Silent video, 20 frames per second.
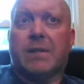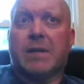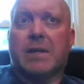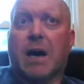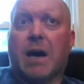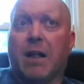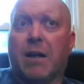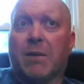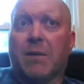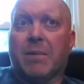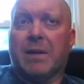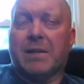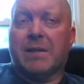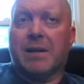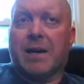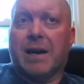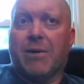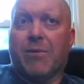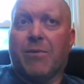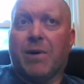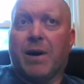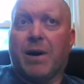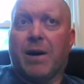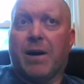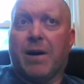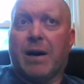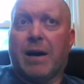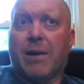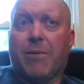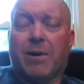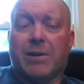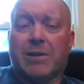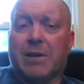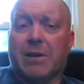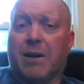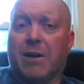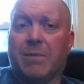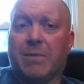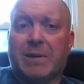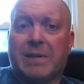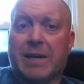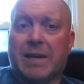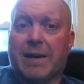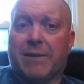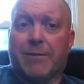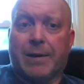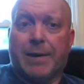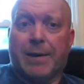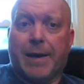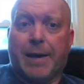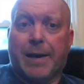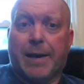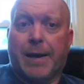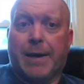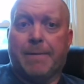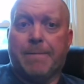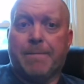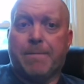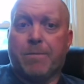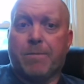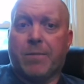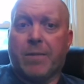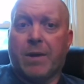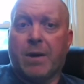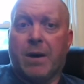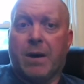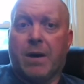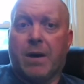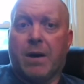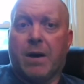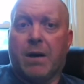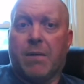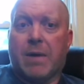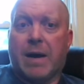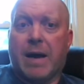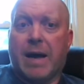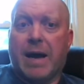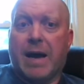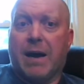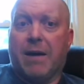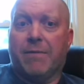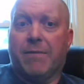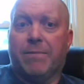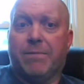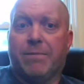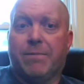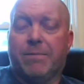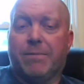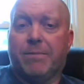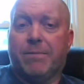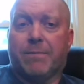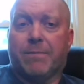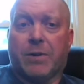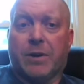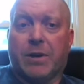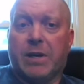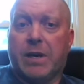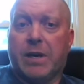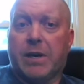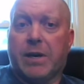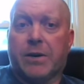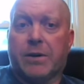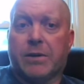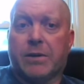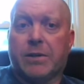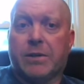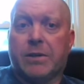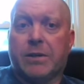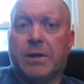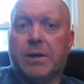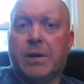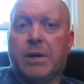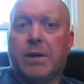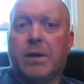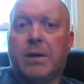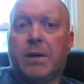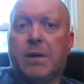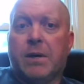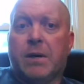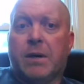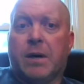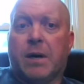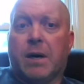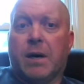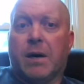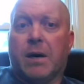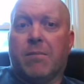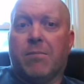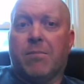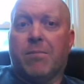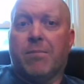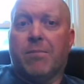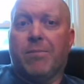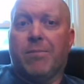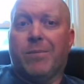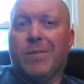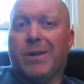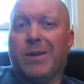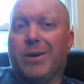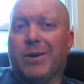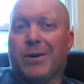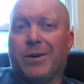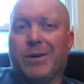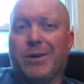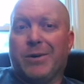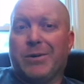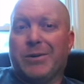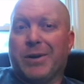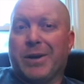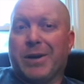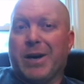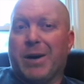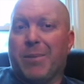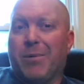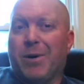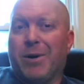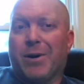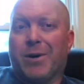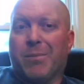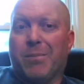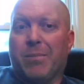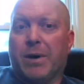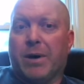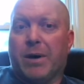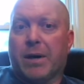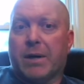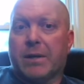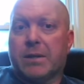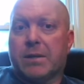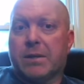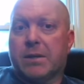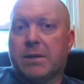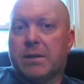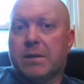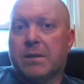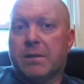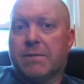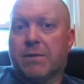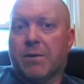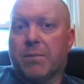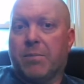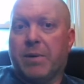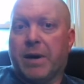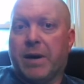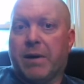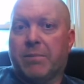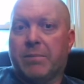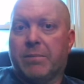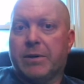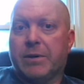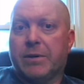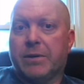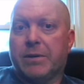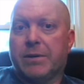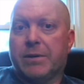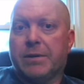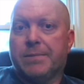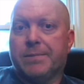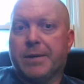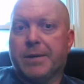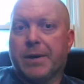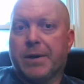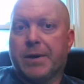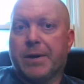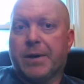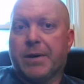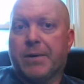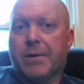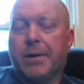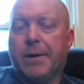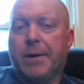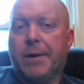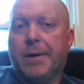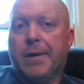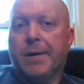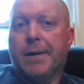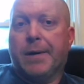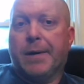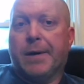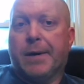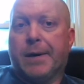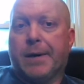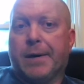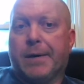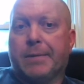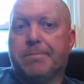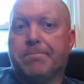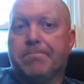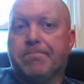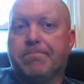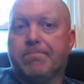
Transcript: Um, the Salomons that I wear, I wear Salomons every day. Um, I have for years. Um, you're usually a couple hundred bucks for a pair of boots, you know.